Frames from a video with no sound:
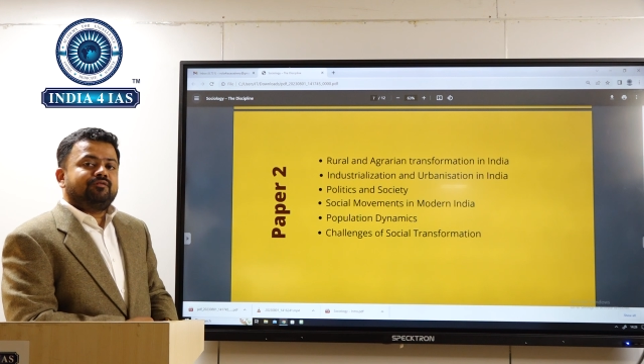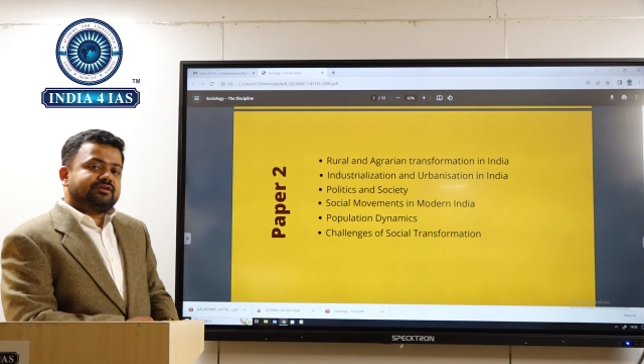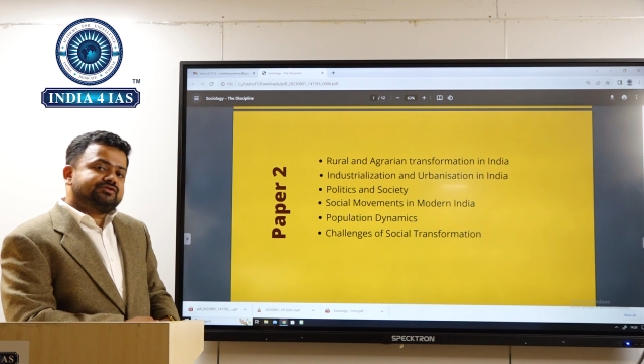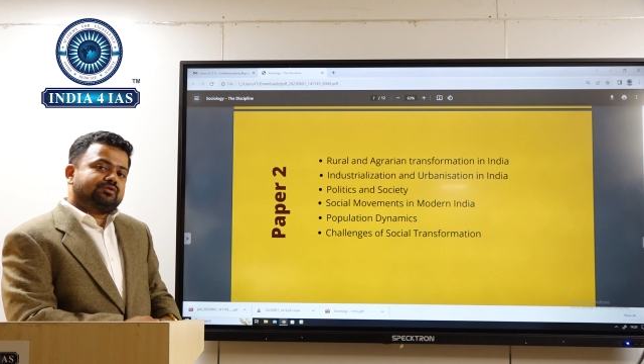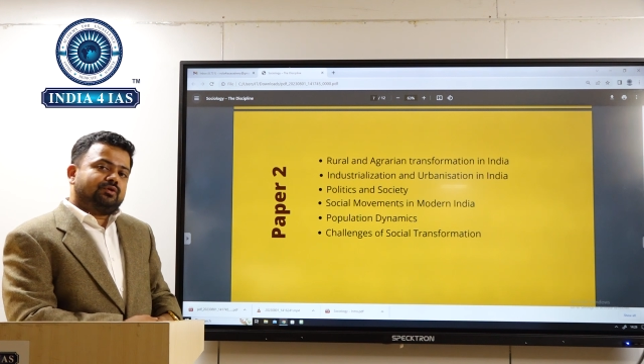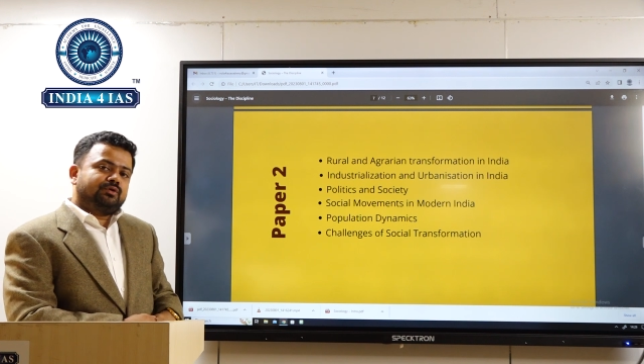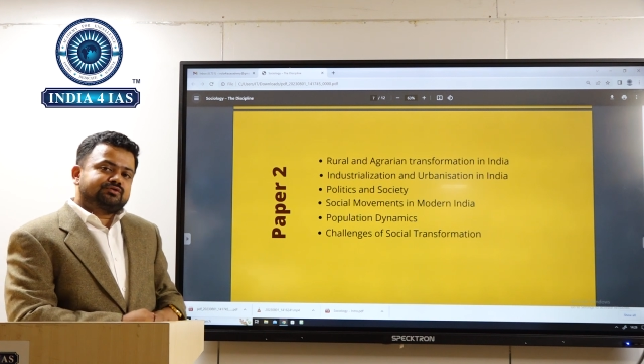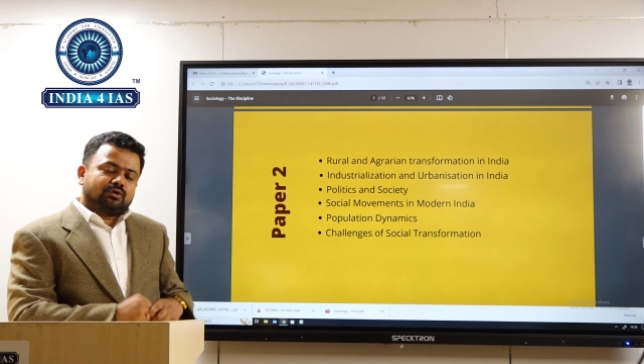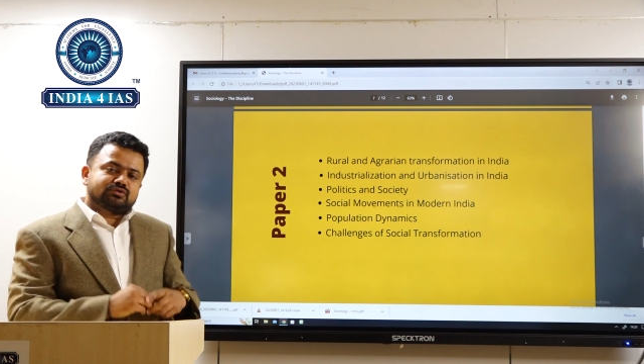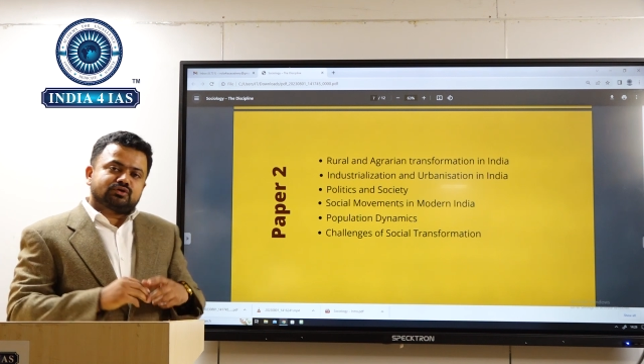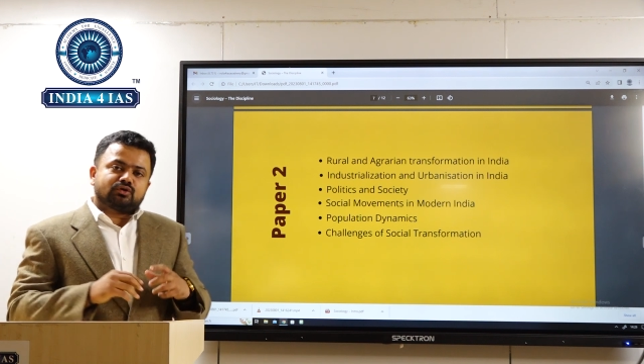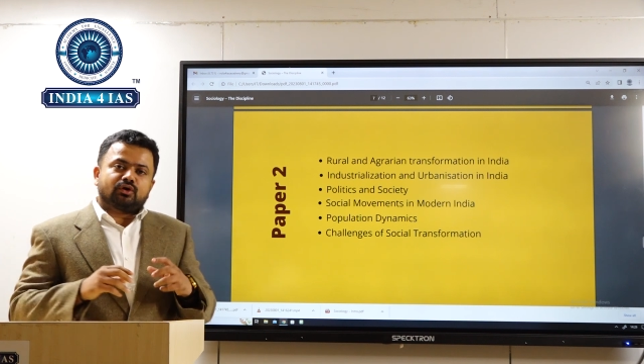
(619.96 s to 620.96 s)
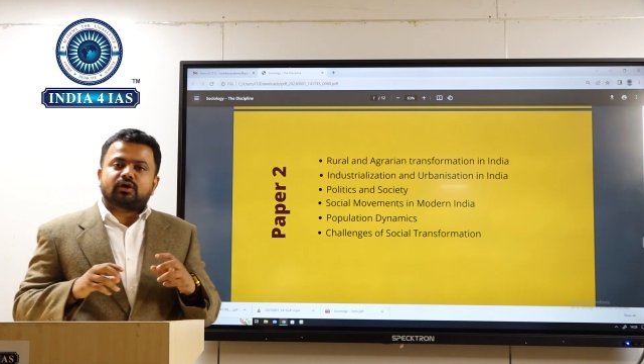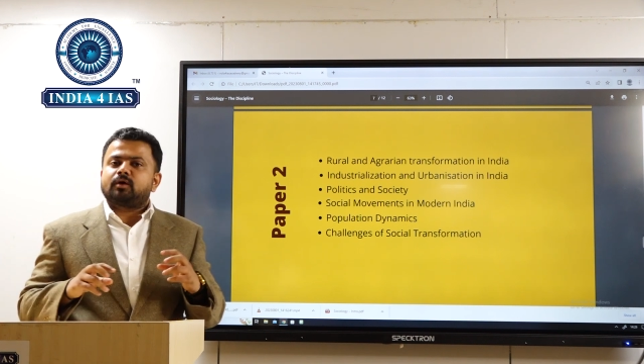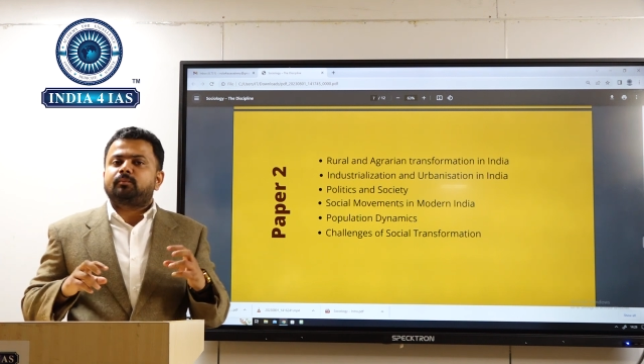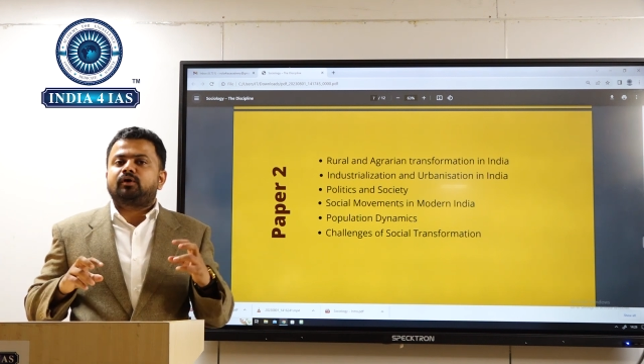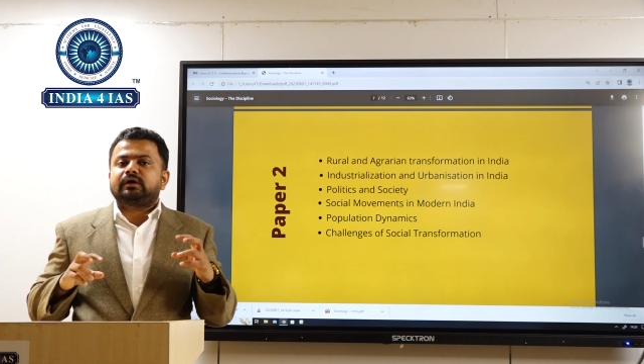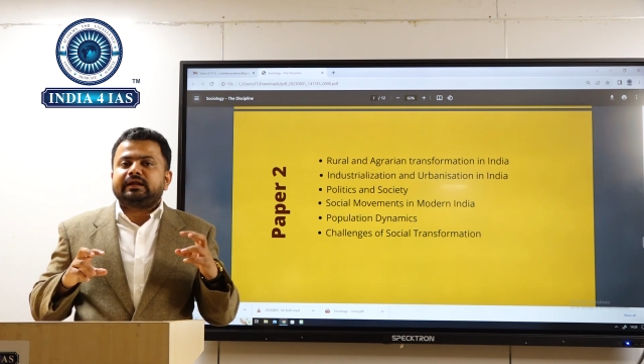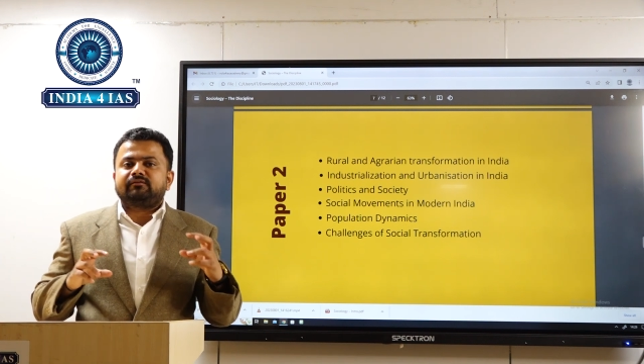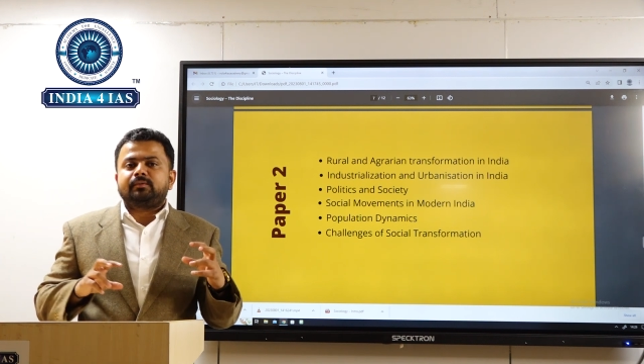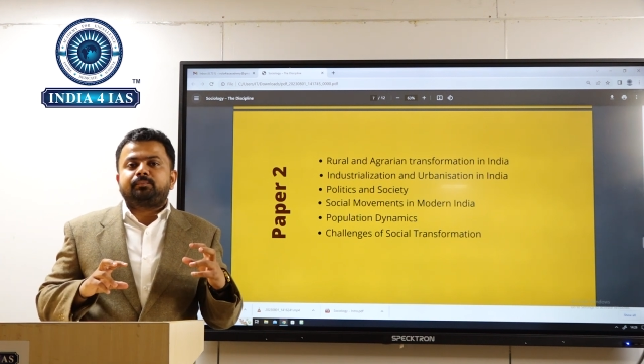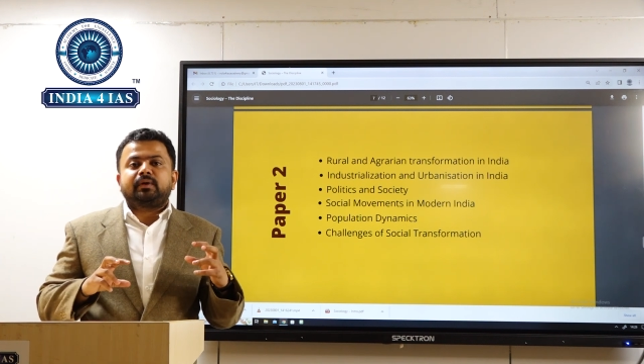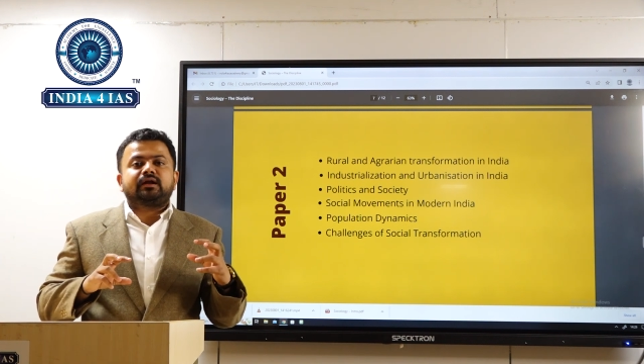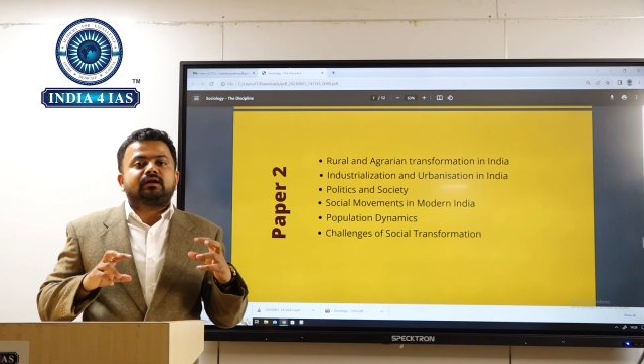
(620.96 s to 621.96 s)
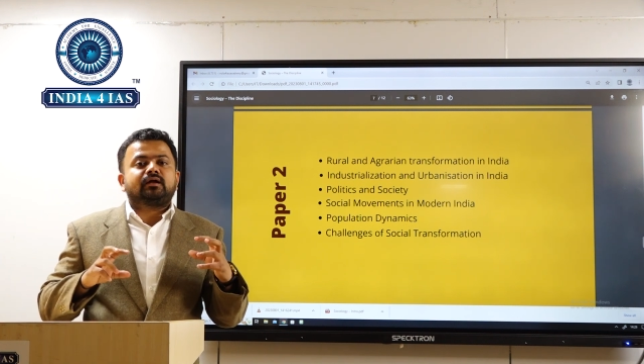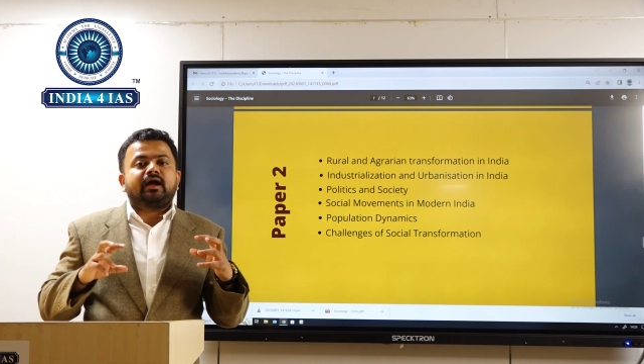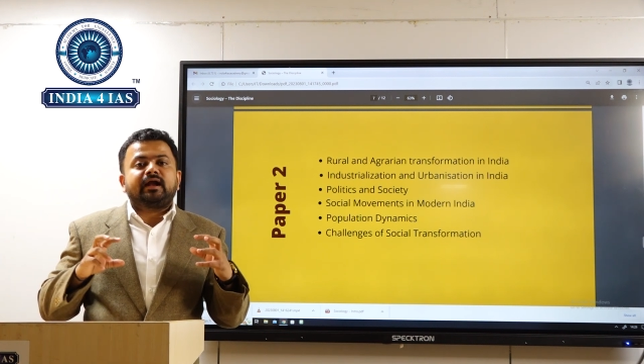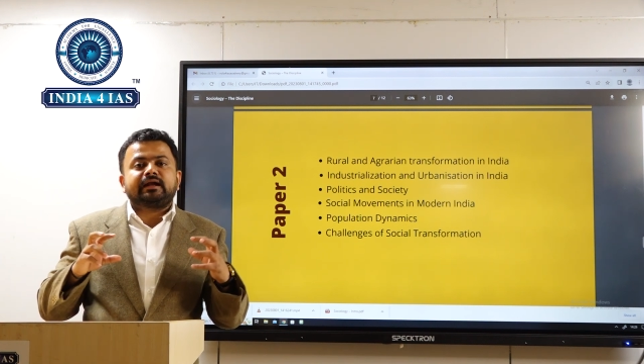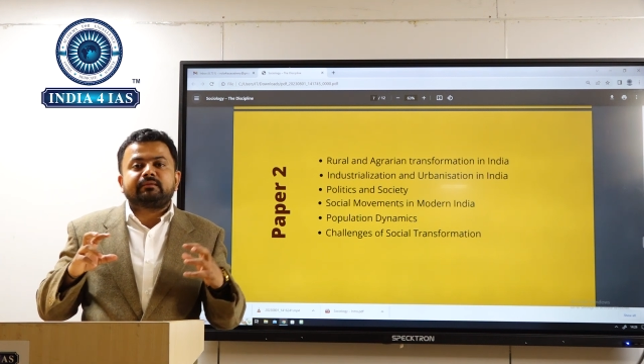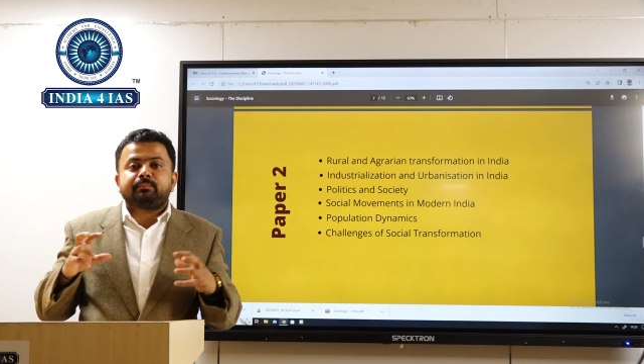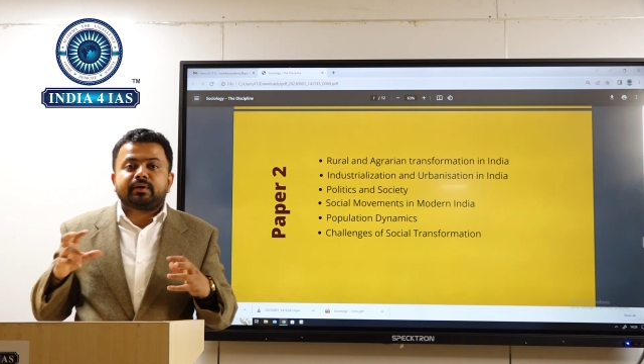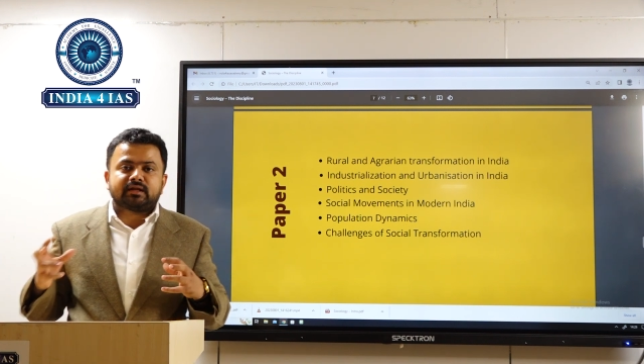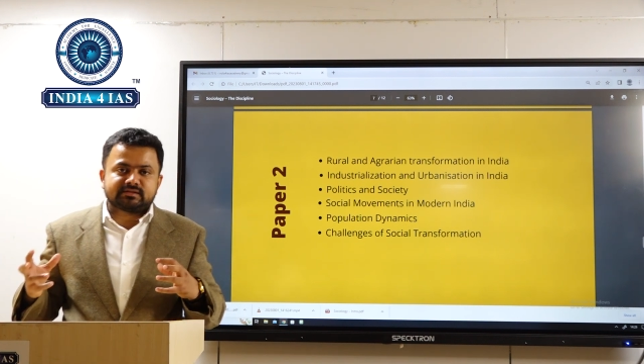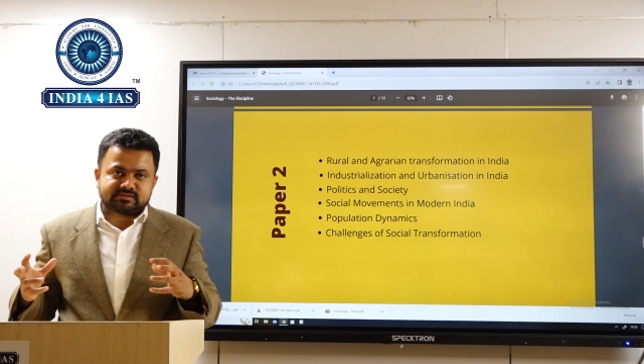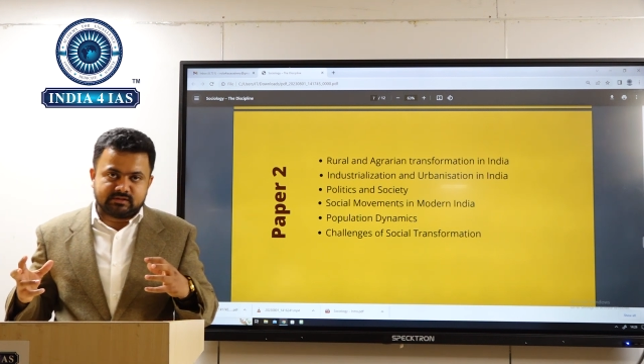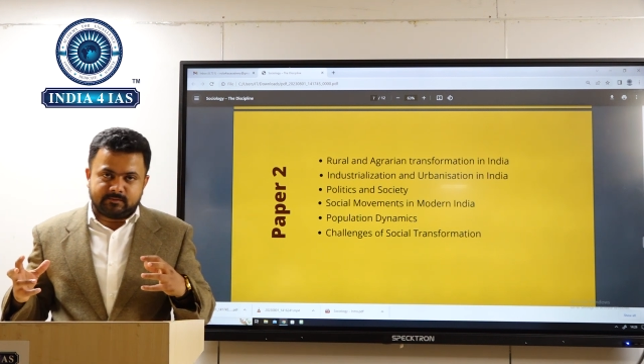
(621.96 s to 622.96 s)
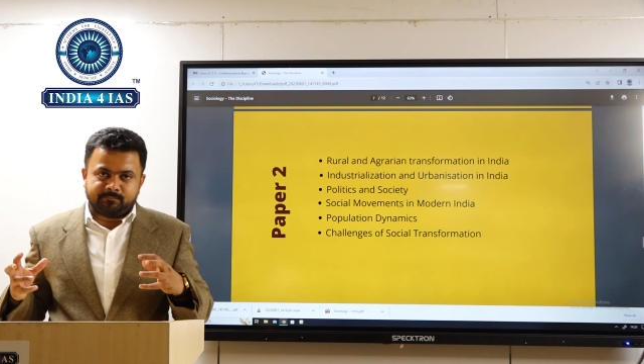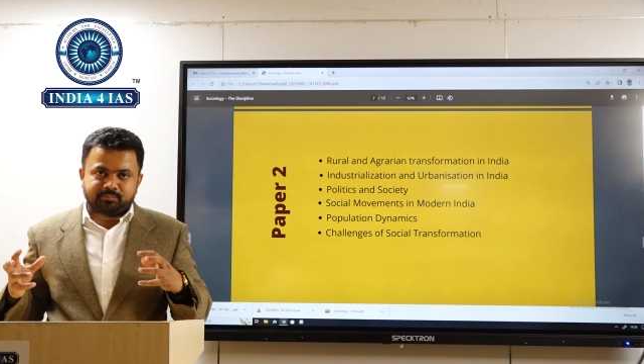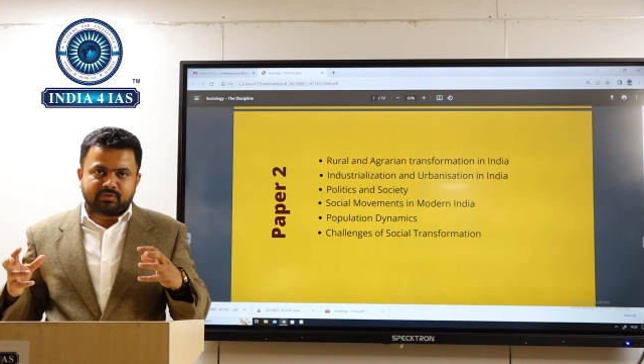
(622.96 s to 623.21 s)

which is also talking about development and dependency,